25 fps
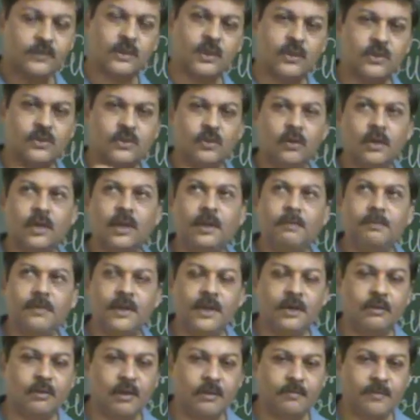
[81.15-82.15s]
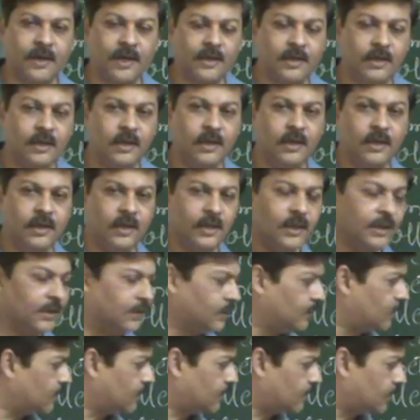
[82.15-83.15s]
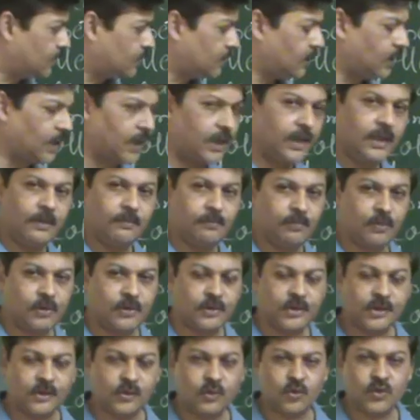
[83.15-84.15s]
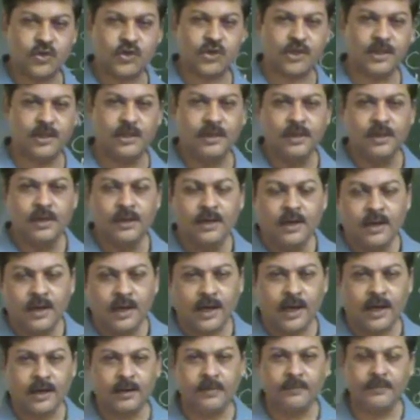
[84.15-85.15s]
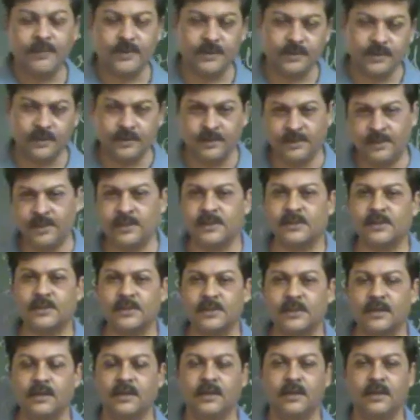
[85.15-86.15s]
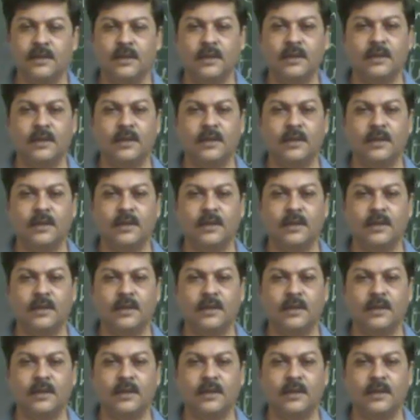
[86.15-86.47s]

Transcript: So keep in your mind, this is an important question, and with this